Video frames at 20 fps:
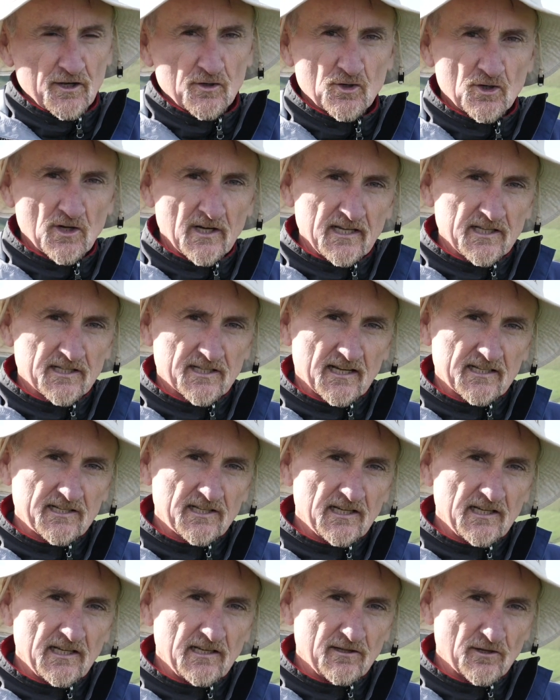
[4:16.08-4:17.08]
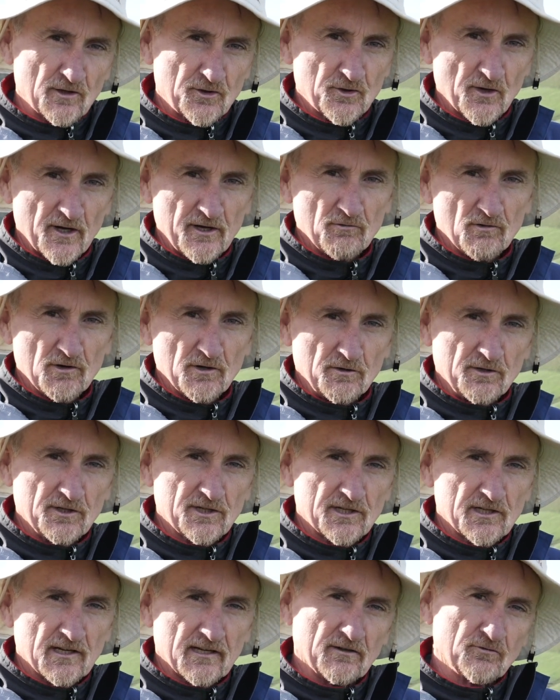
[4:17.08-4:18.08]
in trees, I see the tree
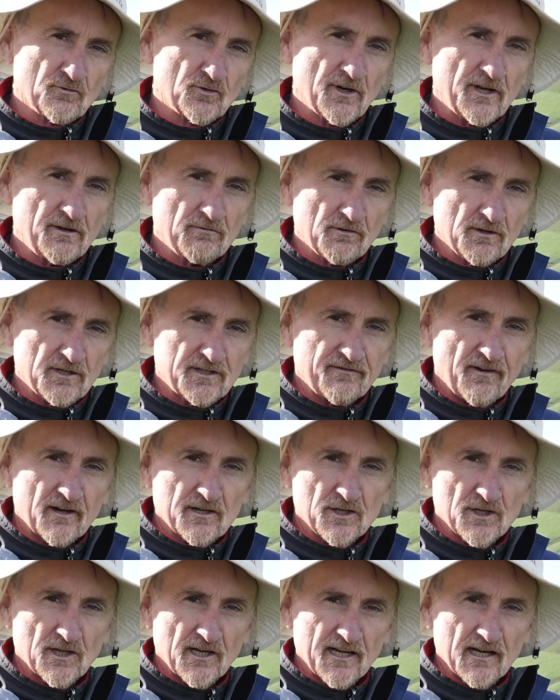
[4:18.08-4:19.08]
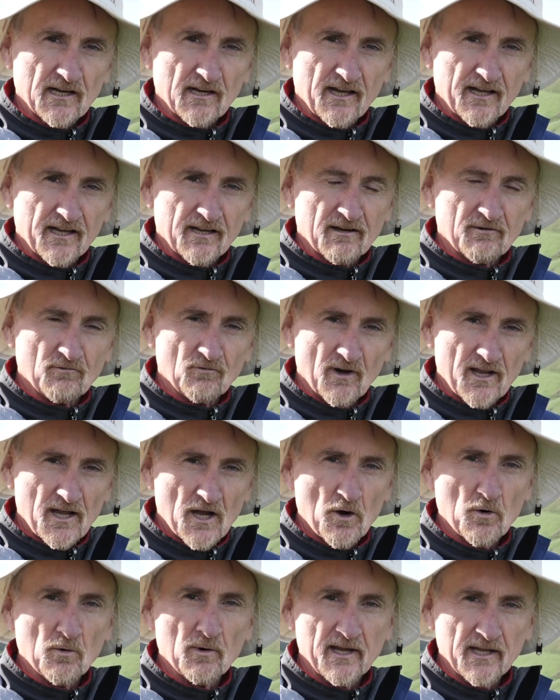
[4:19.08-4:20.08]
roots, and tree roots functioning like
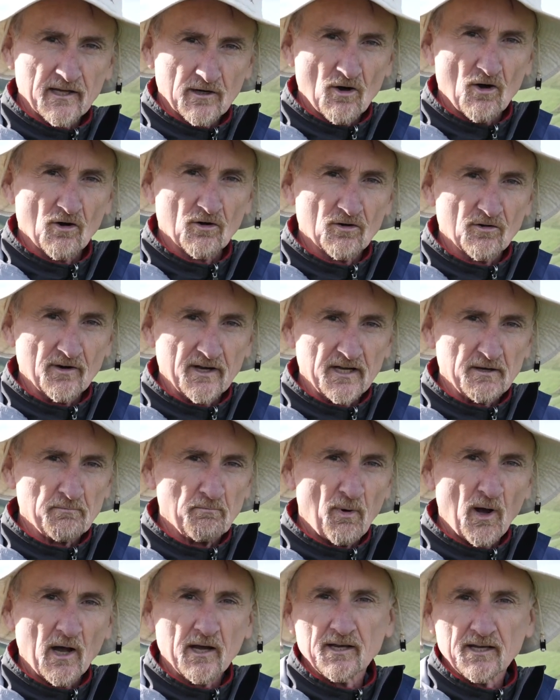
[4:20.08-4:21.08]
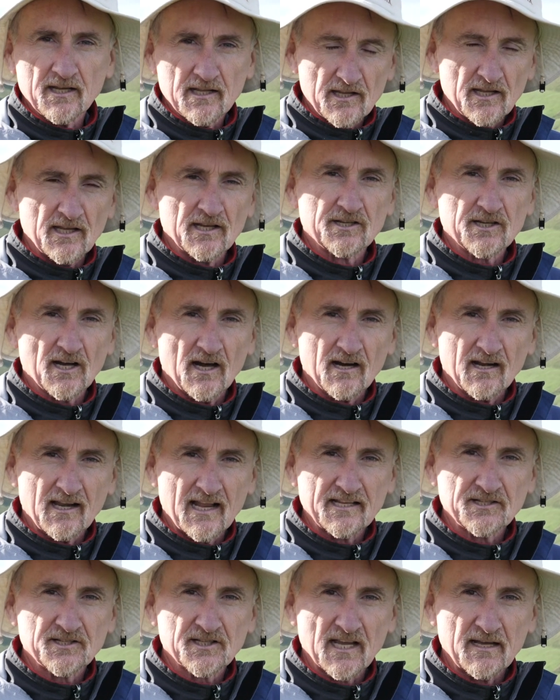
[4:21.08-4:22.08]
reo in concrete, binding the entire
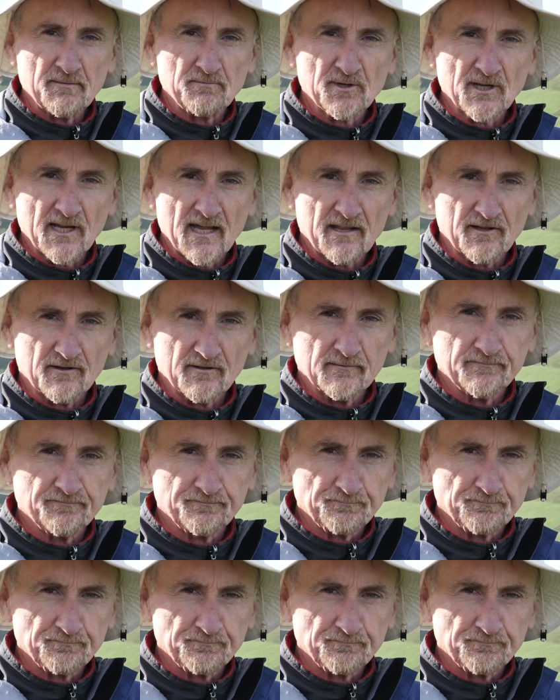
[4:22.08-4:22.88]
landscape together.